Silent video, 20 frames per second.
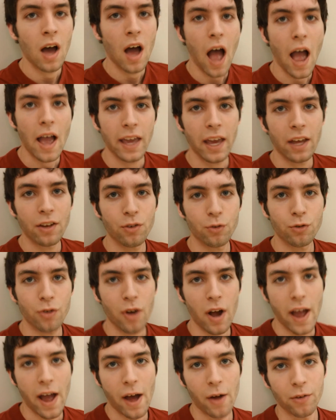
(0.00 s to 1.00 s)
I can't do
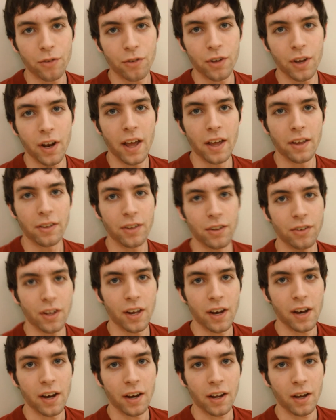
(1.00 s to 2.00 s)
tryouts today since
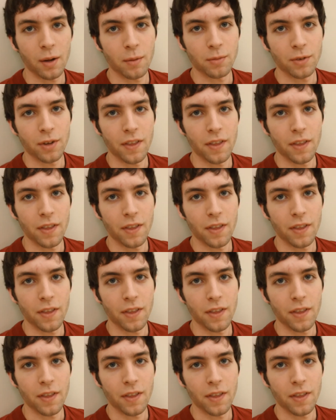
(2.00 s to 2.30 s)
I didn't come